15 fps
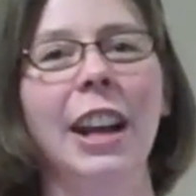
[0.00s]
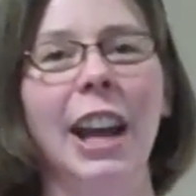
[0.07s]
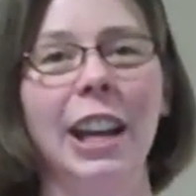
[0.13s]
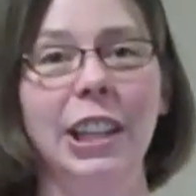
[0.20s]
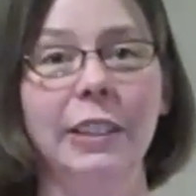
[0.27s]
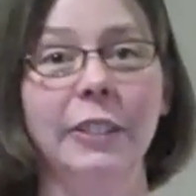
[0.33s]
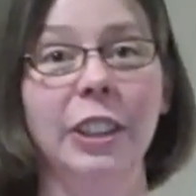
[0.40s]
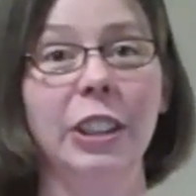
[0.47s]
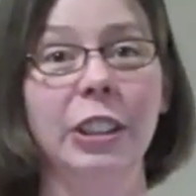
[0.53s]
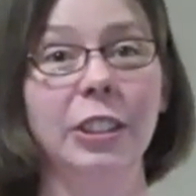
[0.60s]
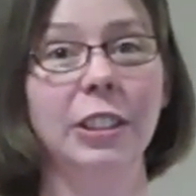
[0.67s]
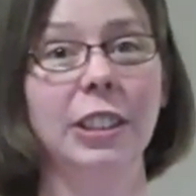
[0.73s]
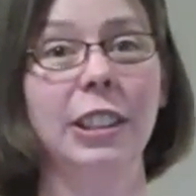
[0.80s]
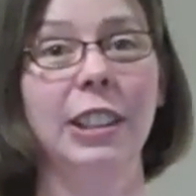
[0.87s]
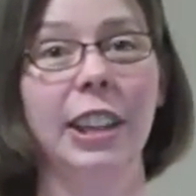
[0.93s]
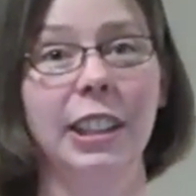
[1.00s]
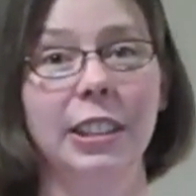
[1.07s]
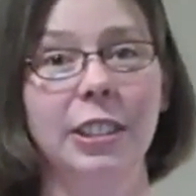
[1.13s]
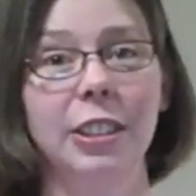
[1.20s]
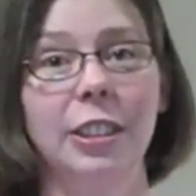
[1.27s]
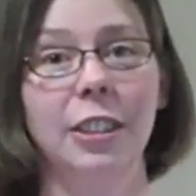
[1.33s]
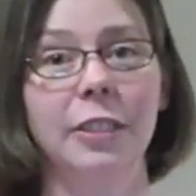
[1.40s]
And if you're using that
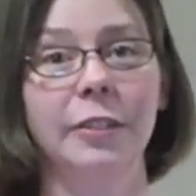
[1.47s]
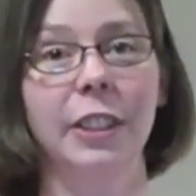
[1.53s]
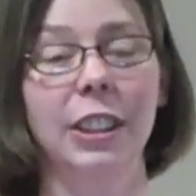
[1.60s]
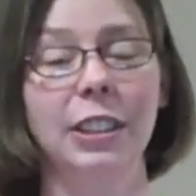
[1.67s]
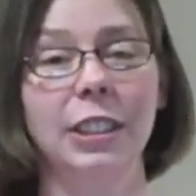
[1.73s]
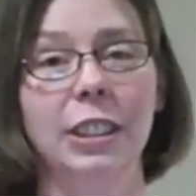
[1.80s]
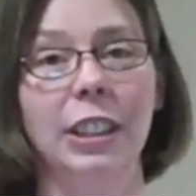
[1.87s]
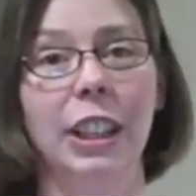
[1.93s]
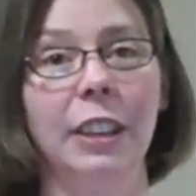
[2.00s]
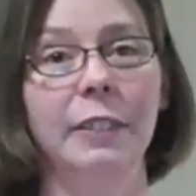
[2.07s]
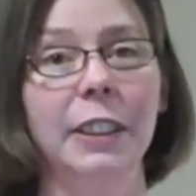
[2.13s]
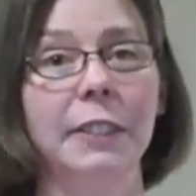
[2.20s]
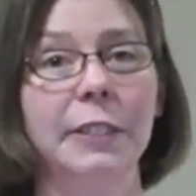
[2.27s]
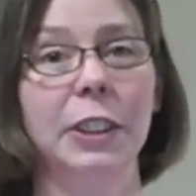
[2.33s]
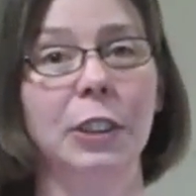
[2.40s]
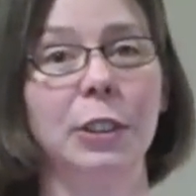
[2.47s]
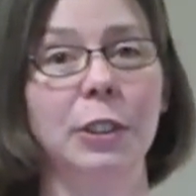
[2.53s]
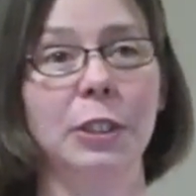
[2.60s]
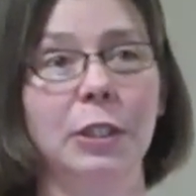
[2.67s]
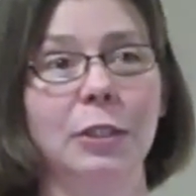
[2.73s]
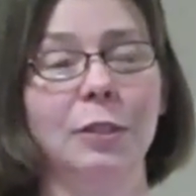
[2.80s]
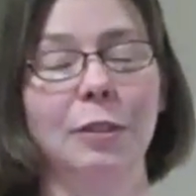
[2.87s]
internal function, even if
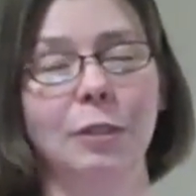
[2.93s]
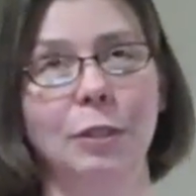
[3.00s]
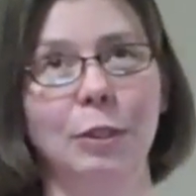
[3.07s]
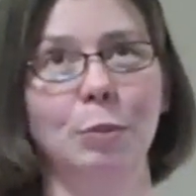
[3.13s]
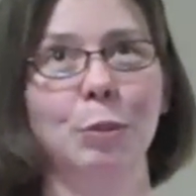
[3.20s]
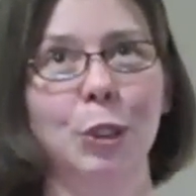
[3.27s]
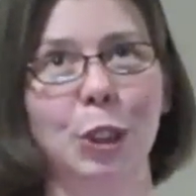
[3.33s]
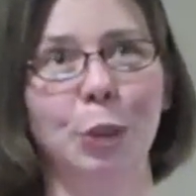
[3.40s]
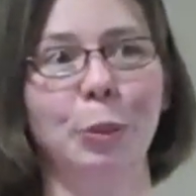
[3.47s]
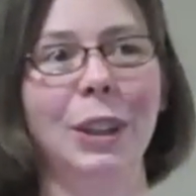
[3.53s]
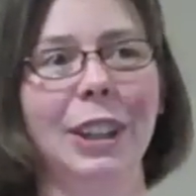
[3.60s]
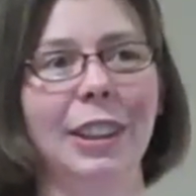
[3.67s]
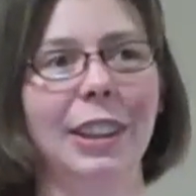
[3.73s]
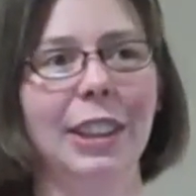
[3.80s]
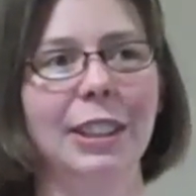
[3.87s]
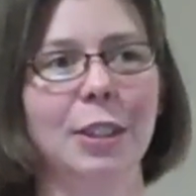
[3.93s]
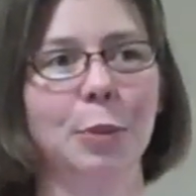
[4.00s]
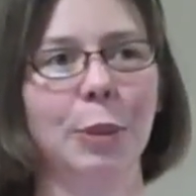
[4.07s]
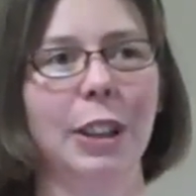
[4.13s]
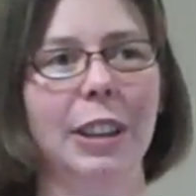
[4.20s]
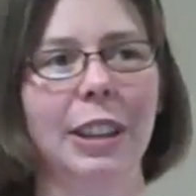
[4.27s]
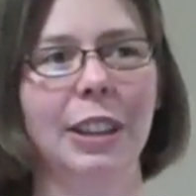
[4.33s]
you're doing things
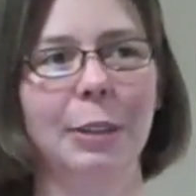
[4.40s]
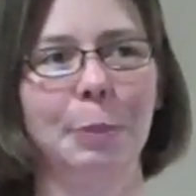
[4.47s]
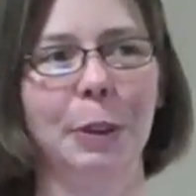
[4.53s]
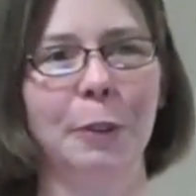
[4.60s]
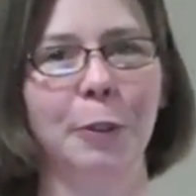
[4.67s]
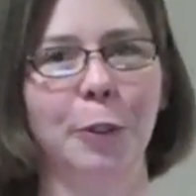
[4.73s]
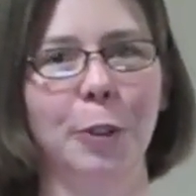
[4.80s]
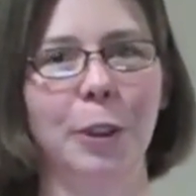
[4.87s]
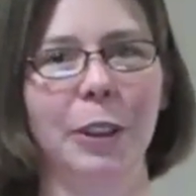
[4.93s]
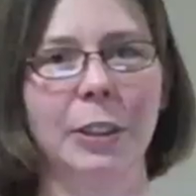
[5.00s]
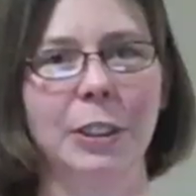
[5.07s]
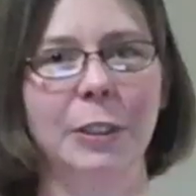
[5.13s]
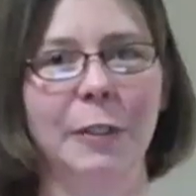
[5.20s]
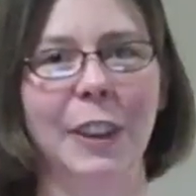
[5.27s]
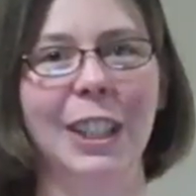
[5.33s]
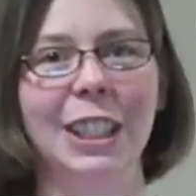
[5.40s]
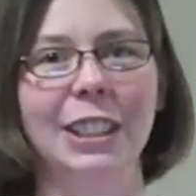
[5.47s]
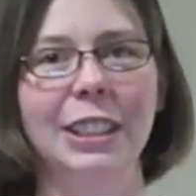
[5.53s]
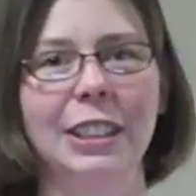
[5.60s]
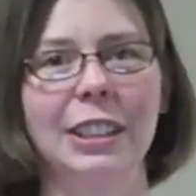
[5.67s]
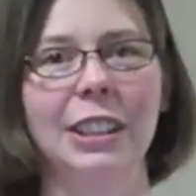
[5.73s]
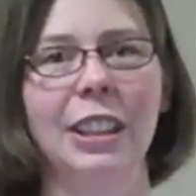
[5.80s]
with it before it's
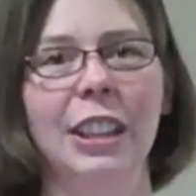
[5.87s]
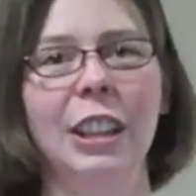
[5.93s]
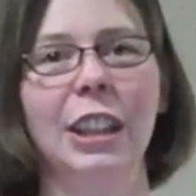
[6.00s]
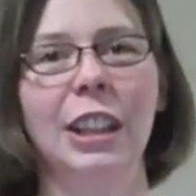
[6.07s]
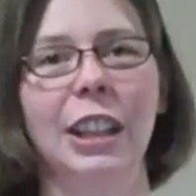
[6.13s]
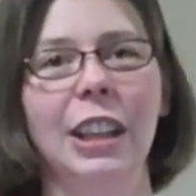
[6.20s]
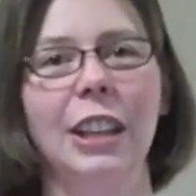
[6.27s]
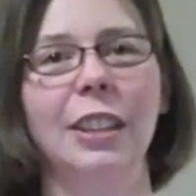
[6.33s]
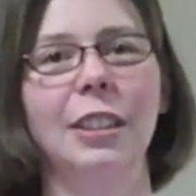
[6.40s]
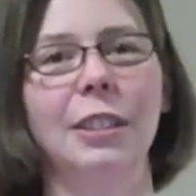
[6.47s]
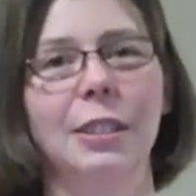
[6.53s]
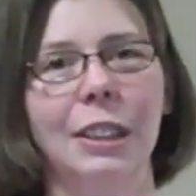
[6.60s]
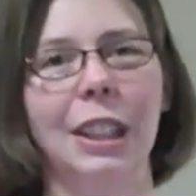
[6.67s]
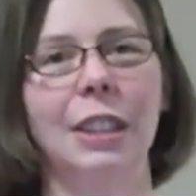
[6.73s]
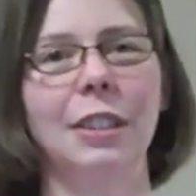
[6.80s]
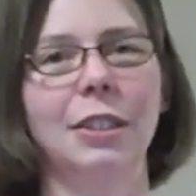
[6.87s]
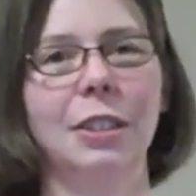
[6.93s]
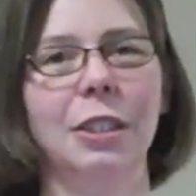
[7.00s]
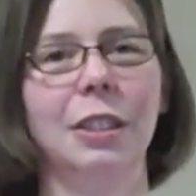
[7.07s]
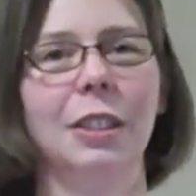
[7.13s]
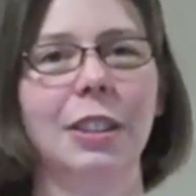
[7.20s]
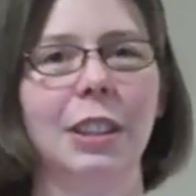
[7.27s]
finished, it'll it'll
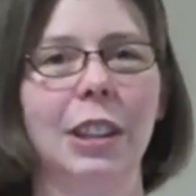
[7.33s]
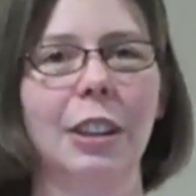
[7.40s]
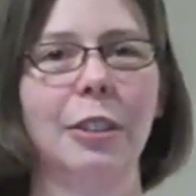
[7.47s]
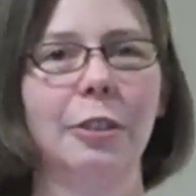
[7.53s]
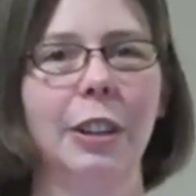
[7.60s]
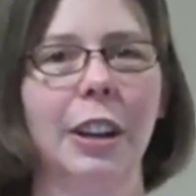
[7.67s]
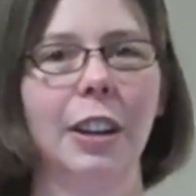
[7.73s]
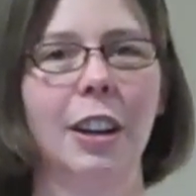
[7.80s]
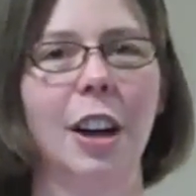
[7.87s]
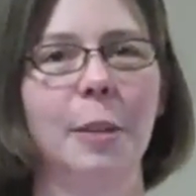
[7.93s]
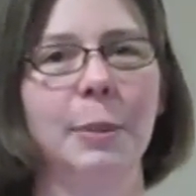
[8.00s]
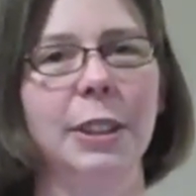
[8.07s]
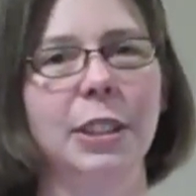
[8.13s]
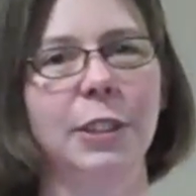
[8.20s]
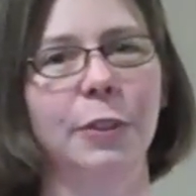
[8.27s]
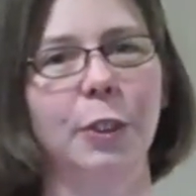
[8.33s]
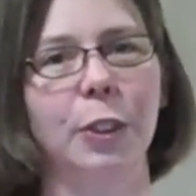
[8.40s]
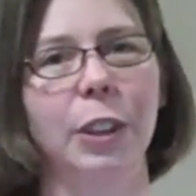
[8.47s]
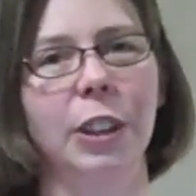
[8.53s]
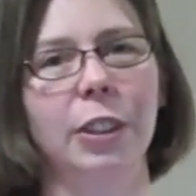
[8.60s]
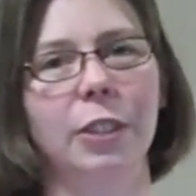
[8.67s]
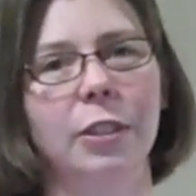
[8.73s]
do the threaded comments
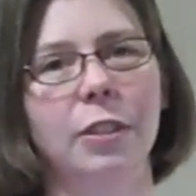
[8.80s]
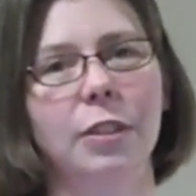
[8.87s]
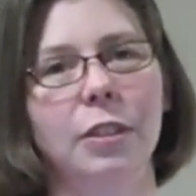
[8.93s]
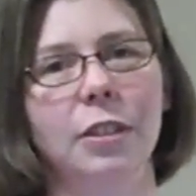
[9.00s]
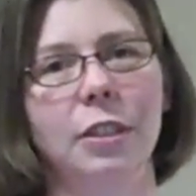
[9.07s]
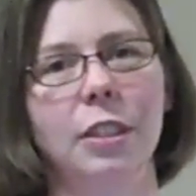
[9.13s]
for you.